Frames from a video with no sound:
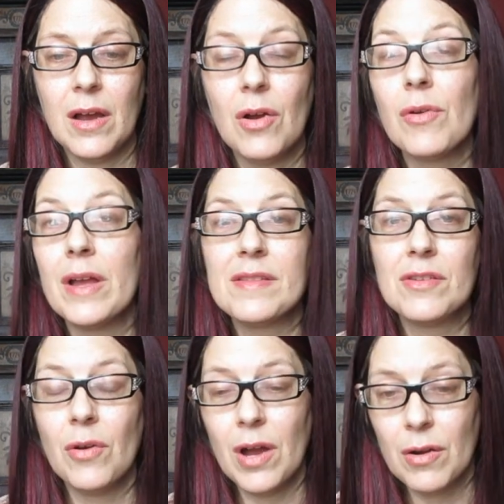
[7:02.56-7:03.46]

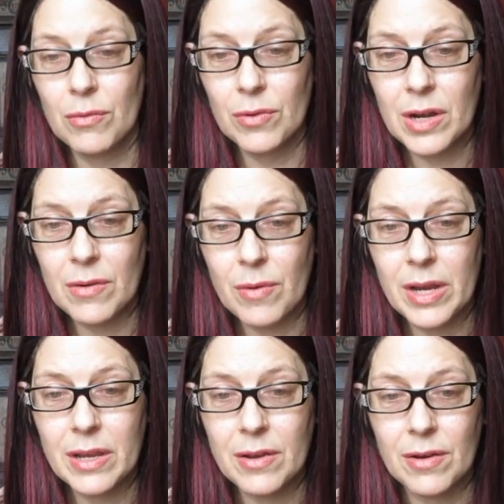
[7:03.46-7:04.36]
Horacio Arruda
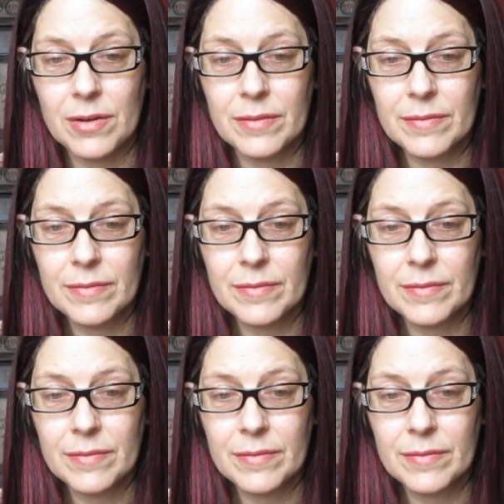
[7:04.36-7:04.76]
right here.